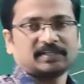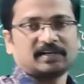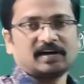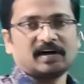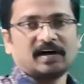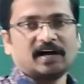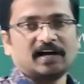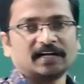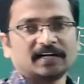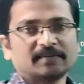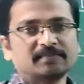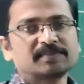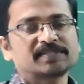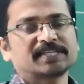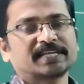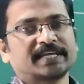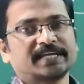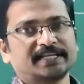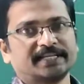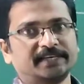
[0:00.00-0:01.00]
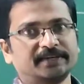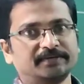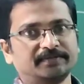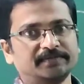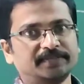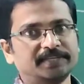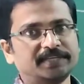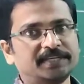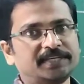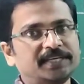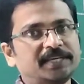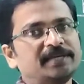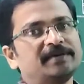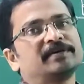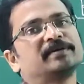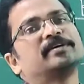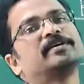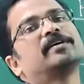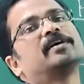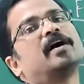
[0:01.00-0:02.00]
Atoms can give
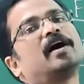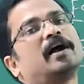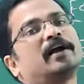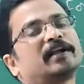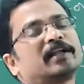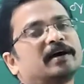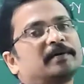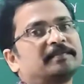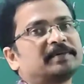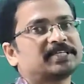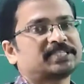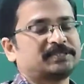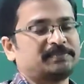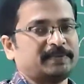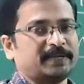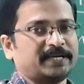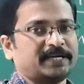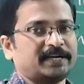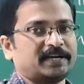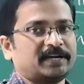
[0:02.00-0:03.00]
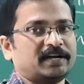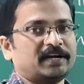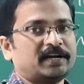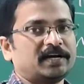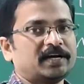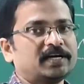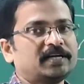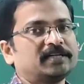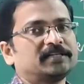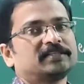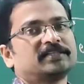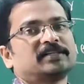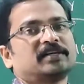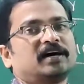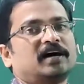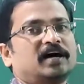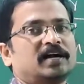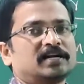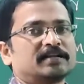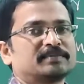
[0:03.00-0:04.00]
the atomic spectra.
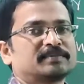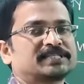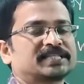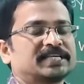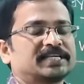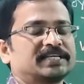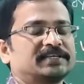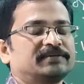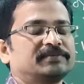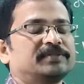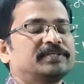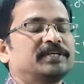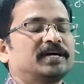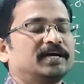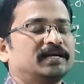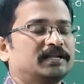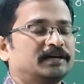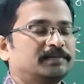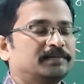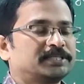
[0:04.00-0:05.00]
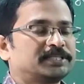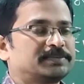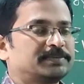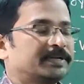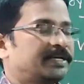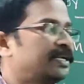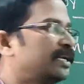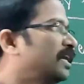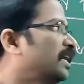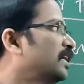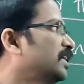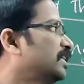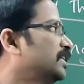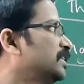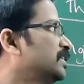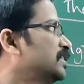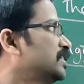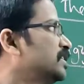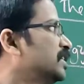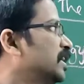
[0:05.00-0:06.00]
Atoms can give the atomic spectra.
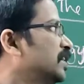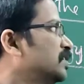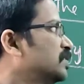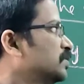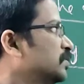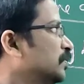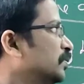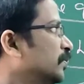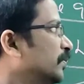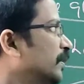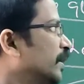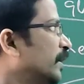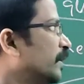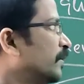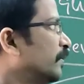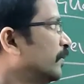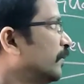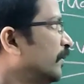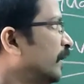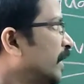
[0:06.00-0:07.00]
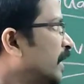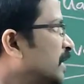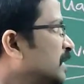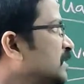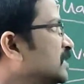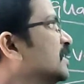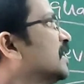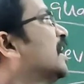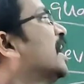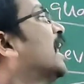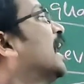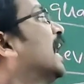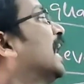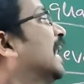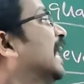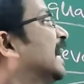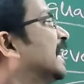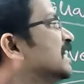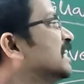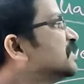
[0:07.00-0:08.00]
This is also known as
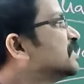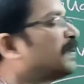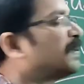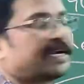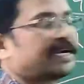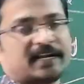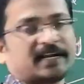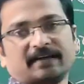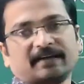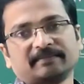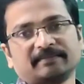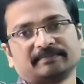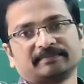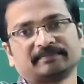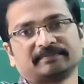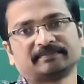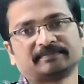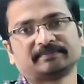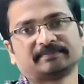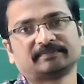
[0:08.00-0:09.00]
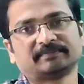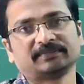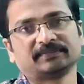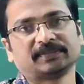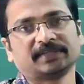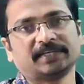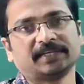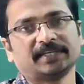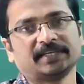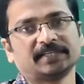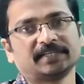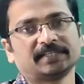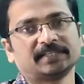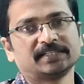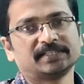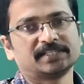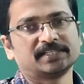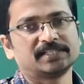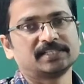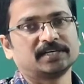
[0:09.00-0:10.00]
line spectra. Okay,
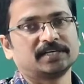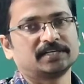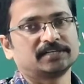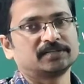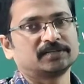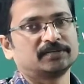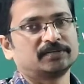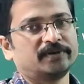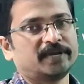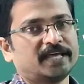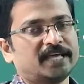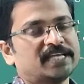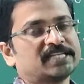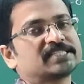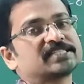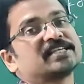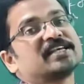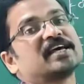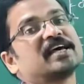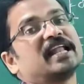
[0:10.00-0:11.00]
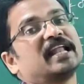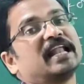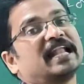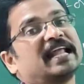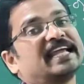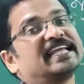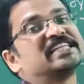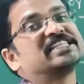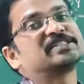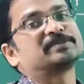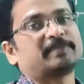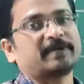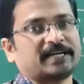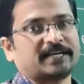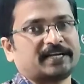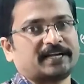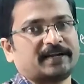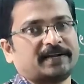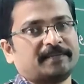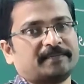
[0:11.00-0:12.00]
this is also known as line
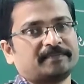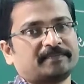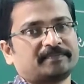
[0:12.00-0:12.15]
spectra.